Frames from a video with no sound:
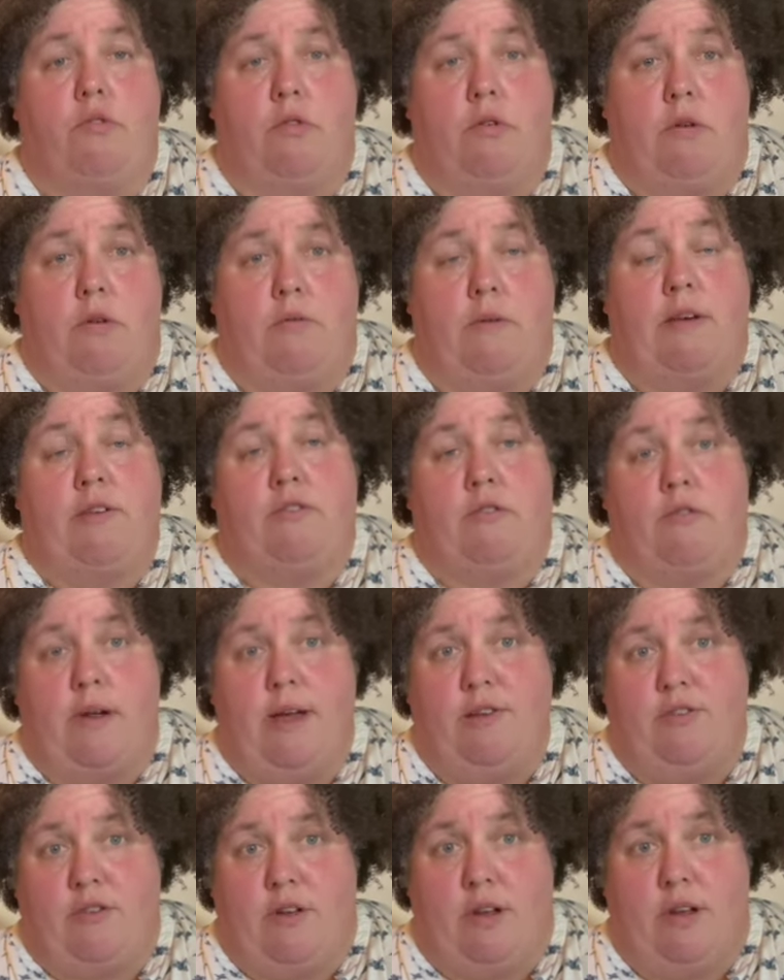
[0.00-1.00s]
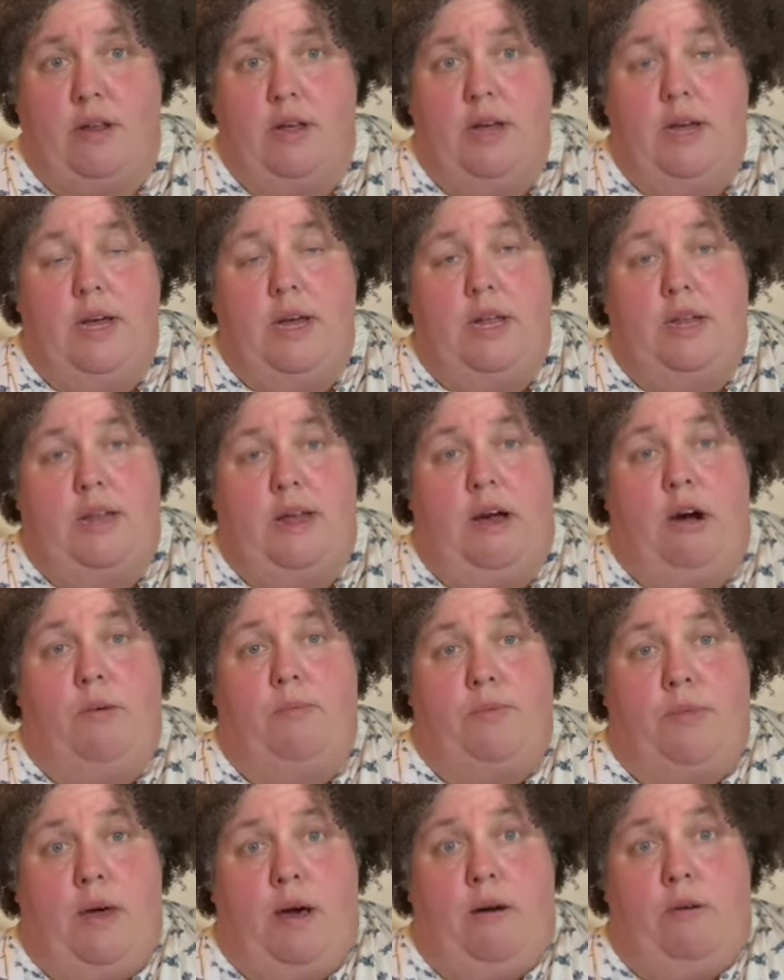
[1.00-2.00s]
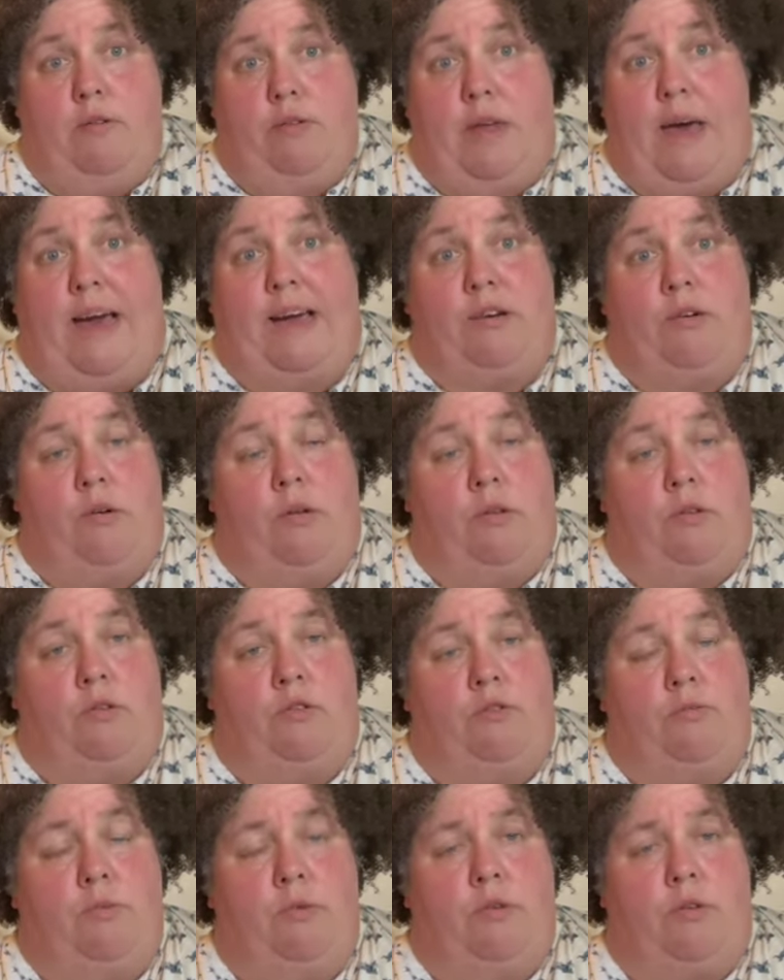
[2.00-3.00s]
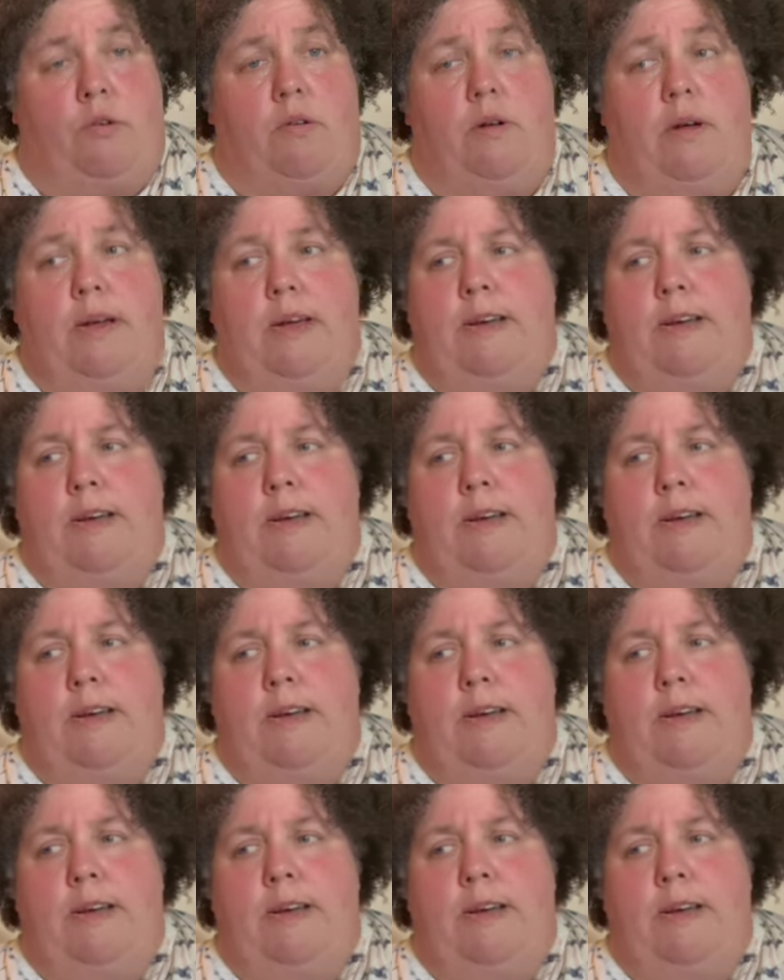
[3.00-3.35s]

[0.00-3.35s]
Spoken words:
restoration to help that go a little smoother.